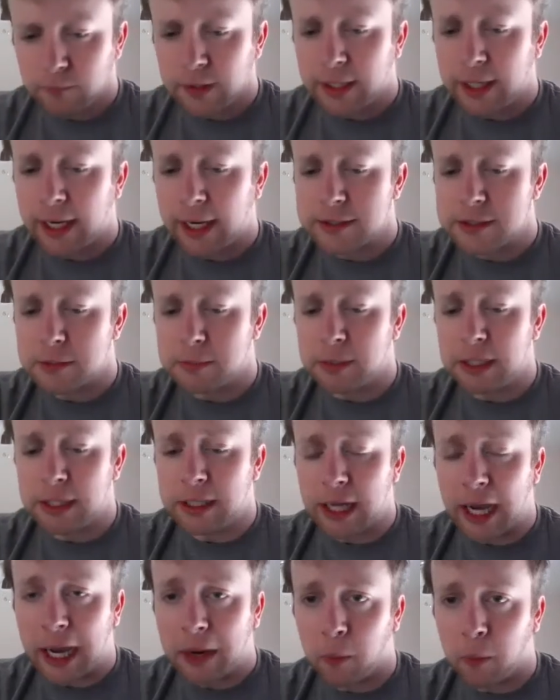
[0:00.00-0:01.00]
Had to be
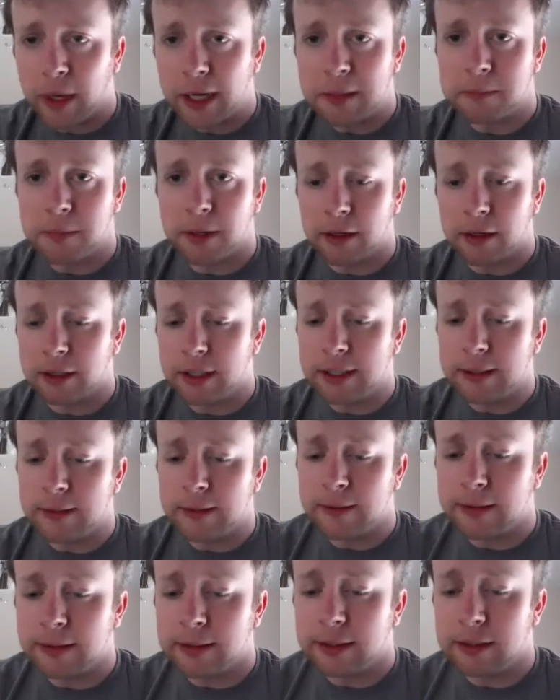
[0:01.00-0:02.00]
non-weight
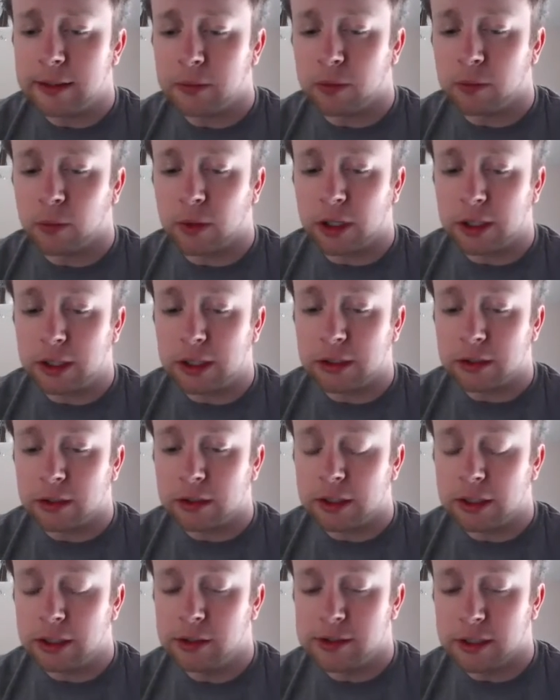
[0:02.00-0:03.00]
bearing,
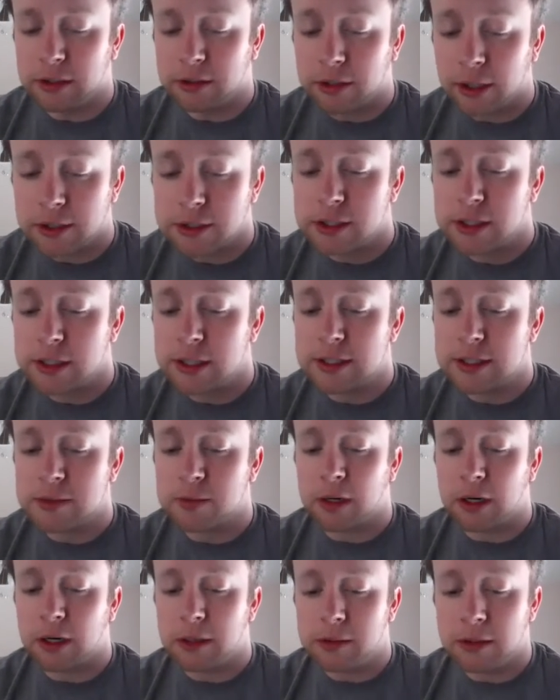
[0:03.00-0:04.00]
using crutches,
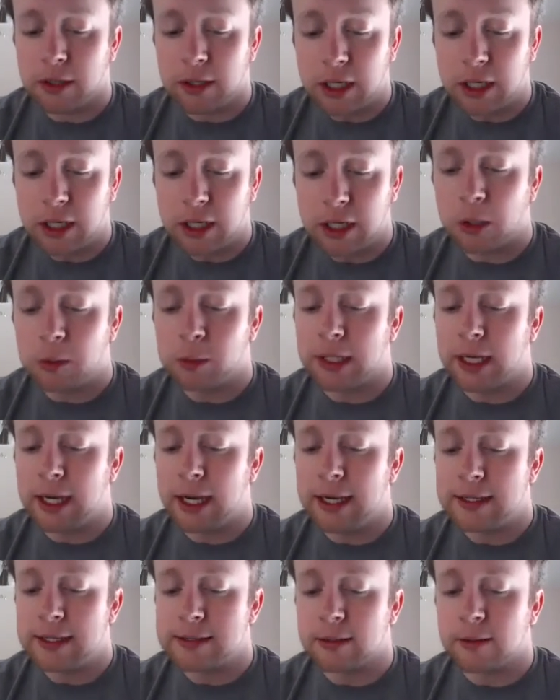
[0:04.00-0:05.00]
wearing the knee
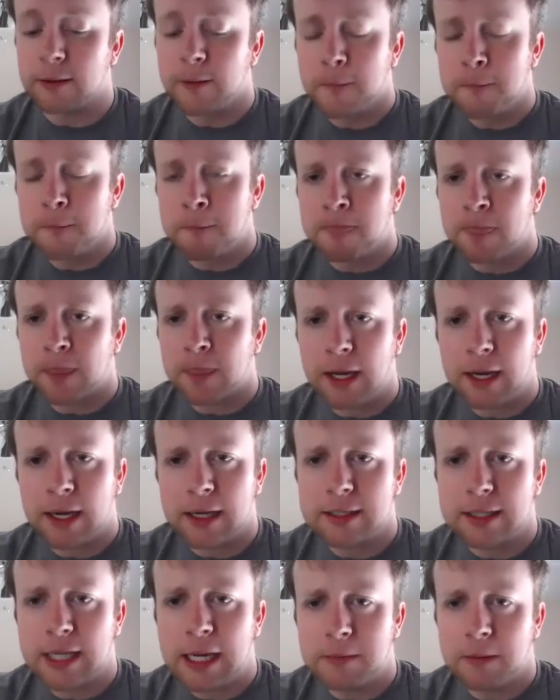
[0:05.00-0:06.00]
immobilizer. I
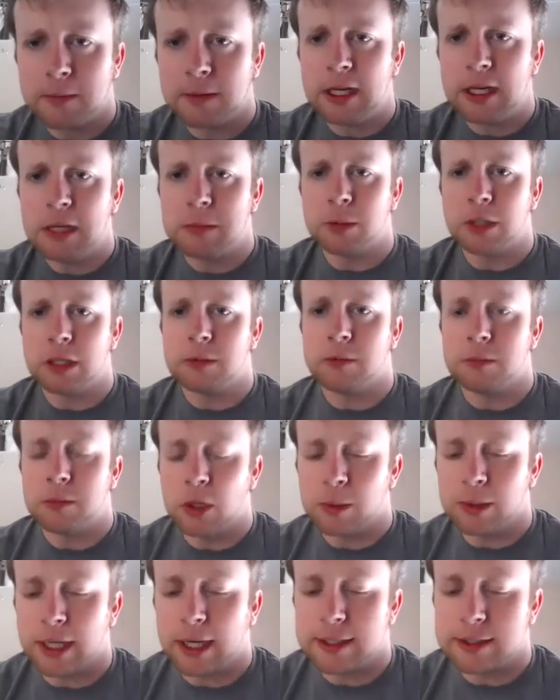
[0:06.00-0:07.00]
had to keep the knee
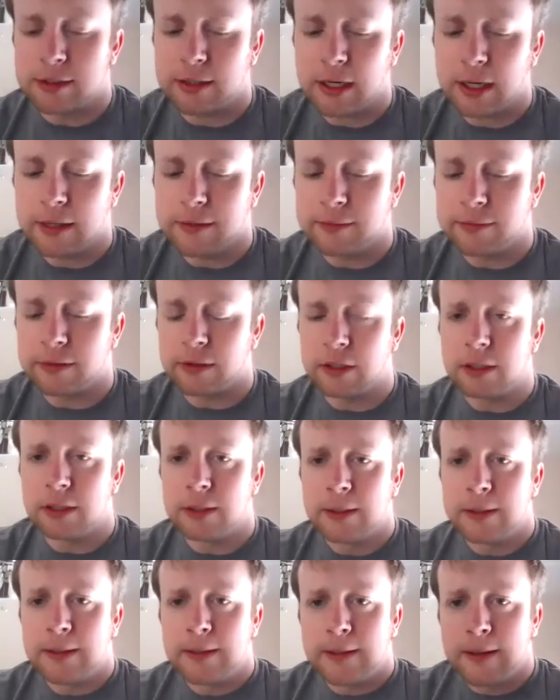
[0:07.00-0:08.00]
immobilizer on for
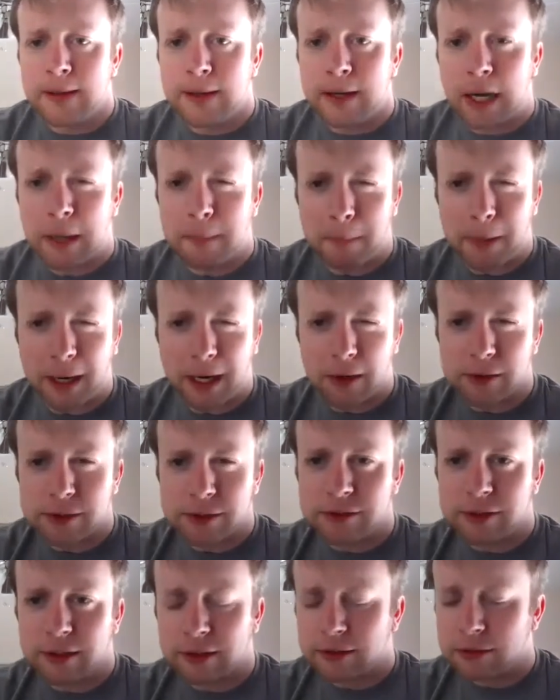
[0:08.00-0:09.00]
about
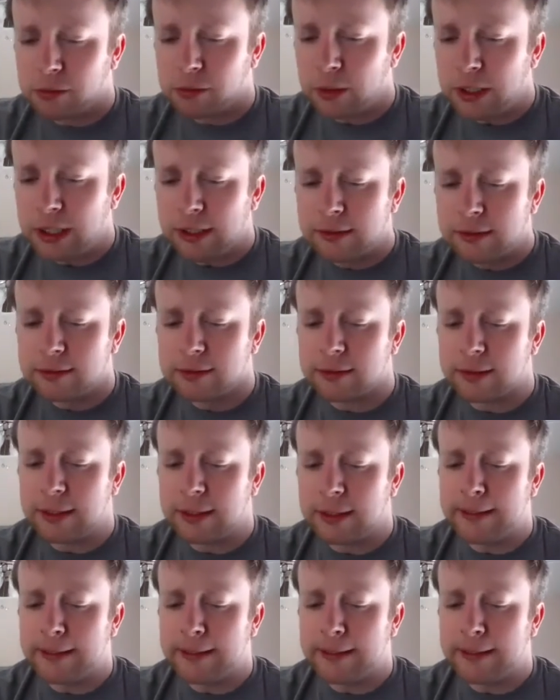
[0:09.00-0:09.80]
6 weeks